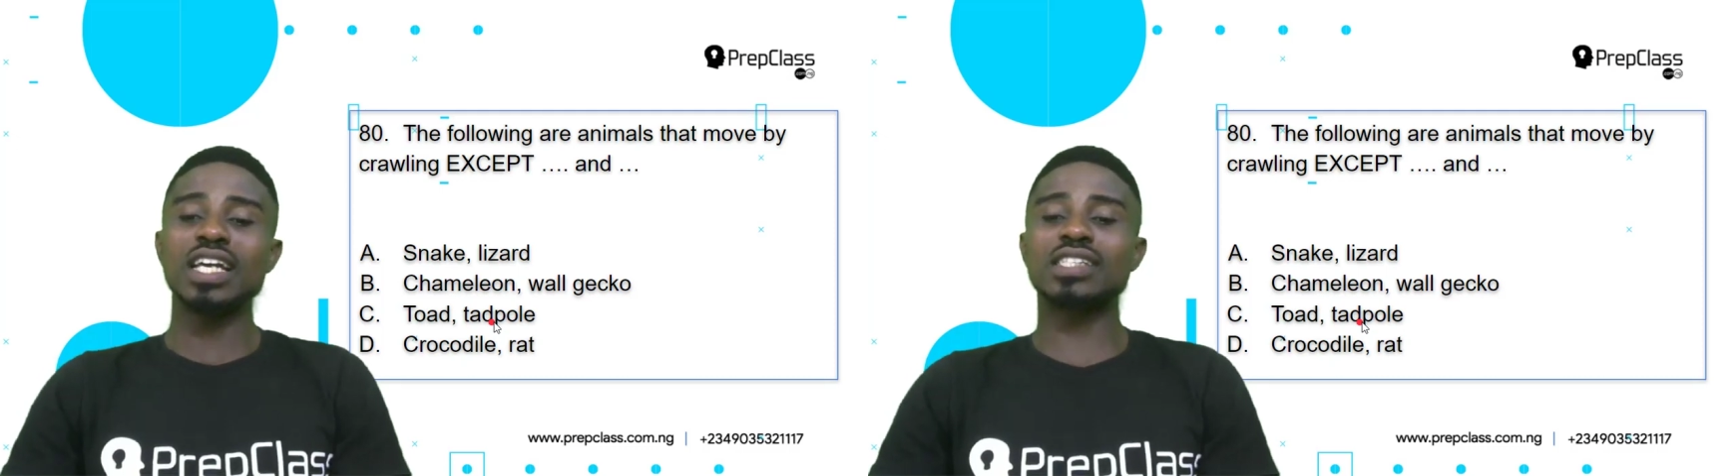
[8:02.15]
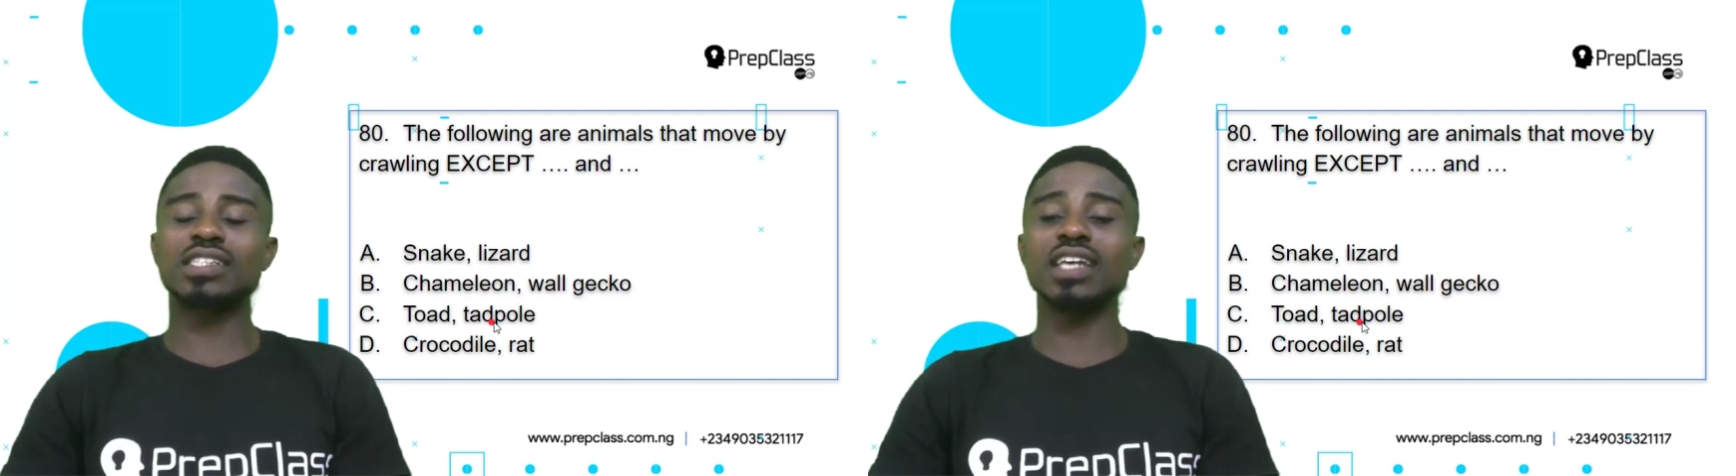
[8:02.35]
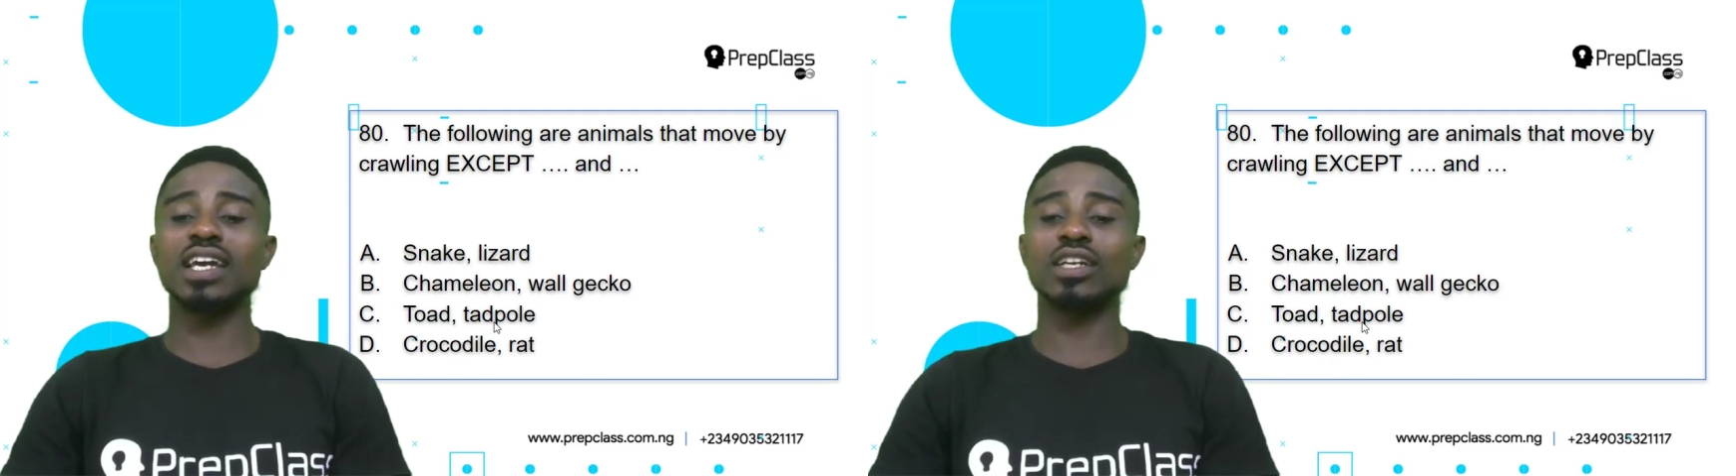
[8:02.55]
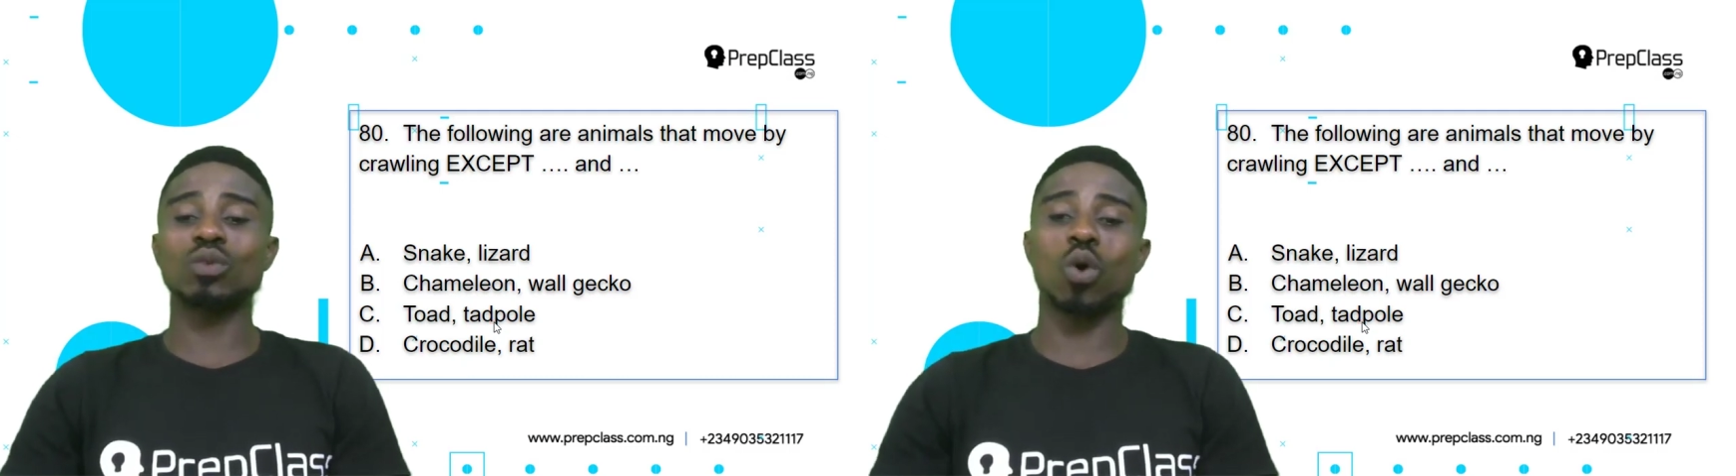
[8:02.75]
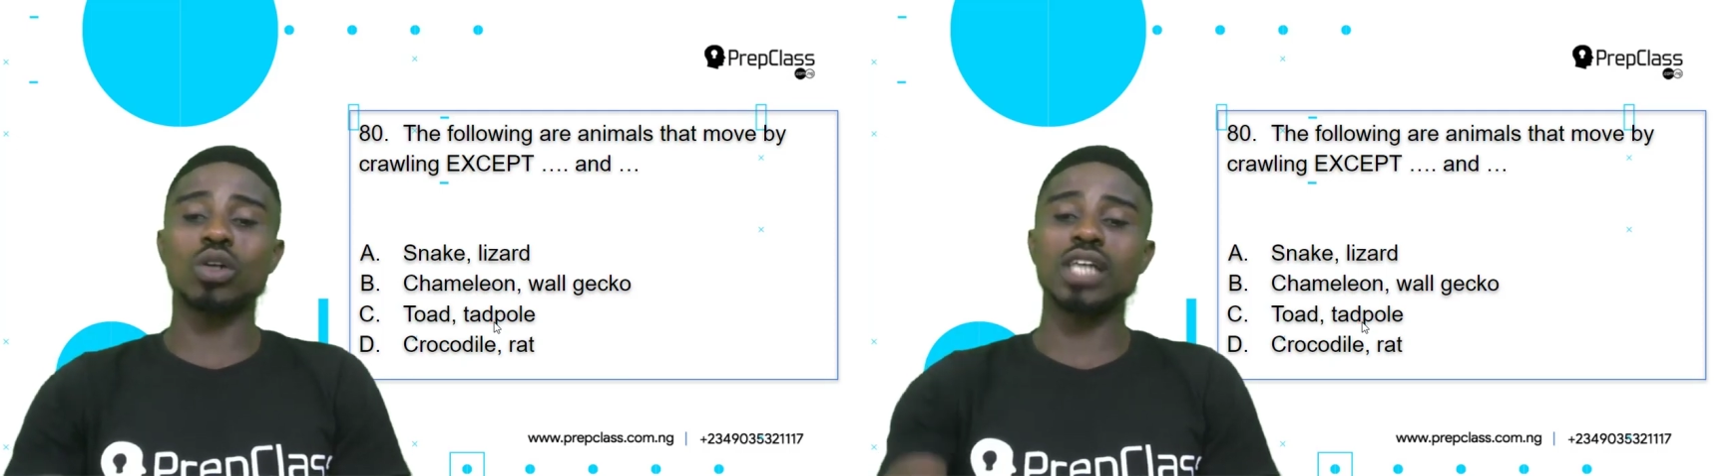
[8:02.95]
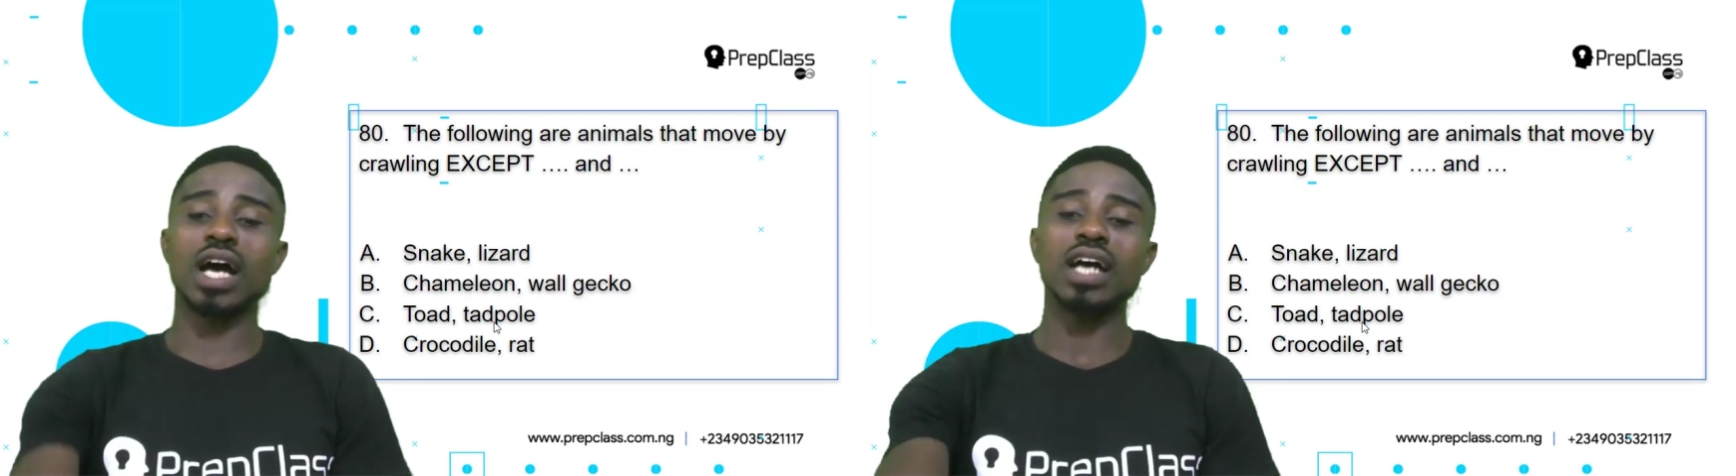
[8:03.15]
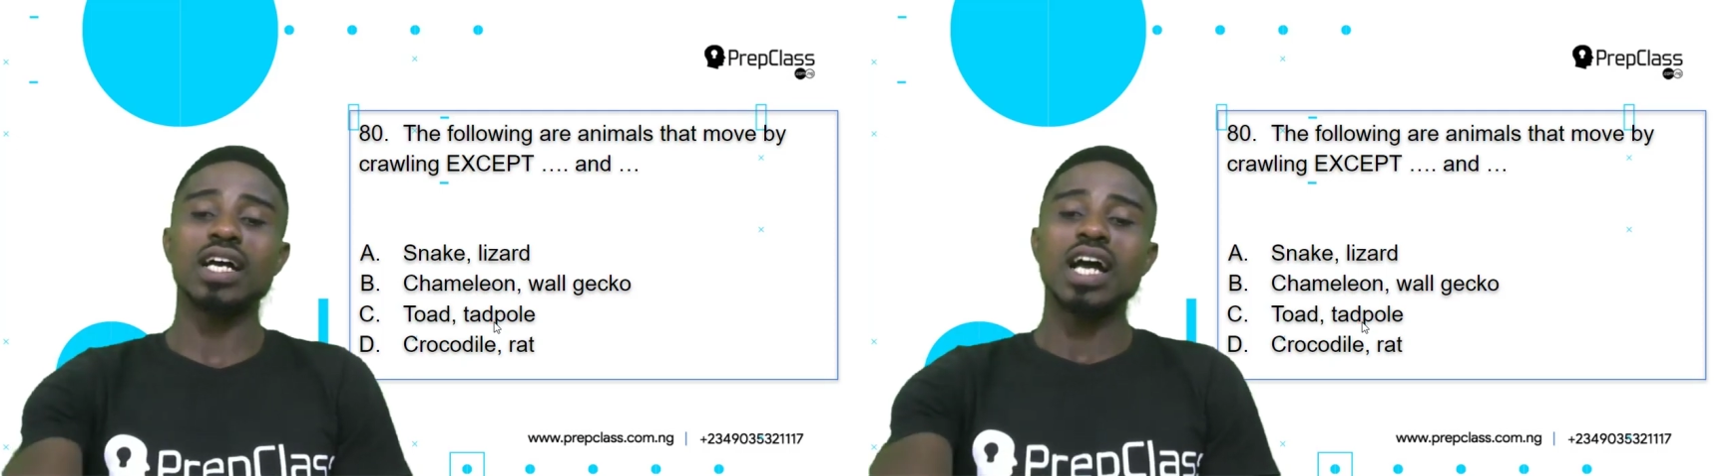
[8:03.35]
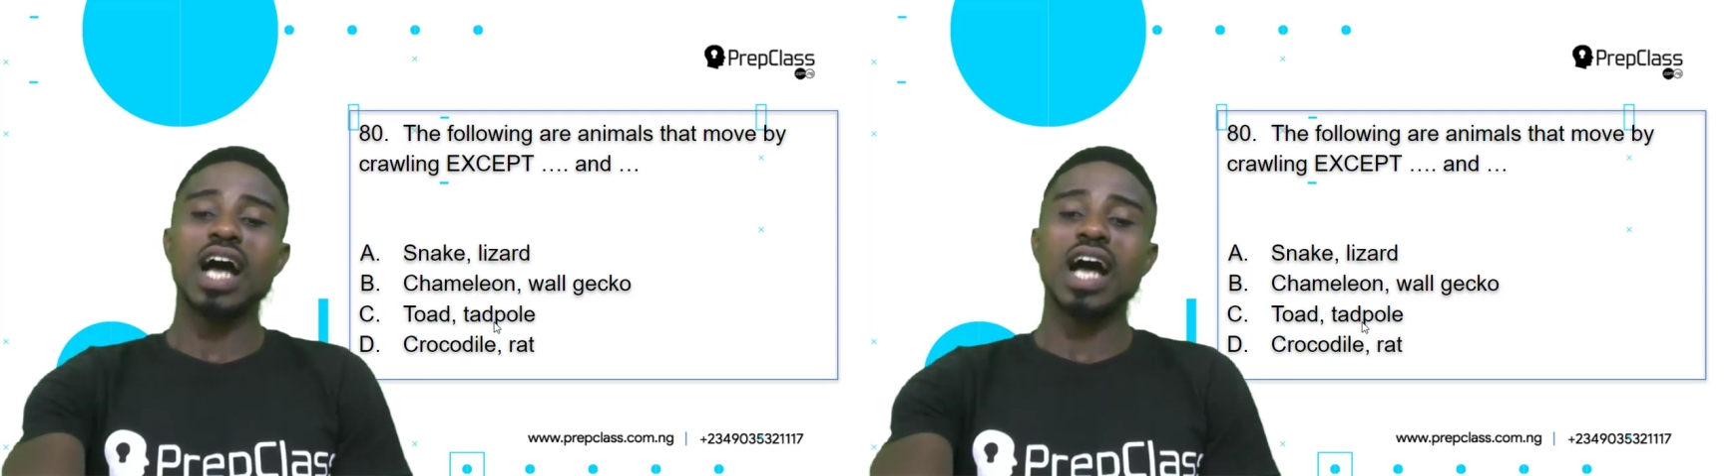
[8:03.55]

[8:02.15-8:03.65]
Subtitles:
its tail in water,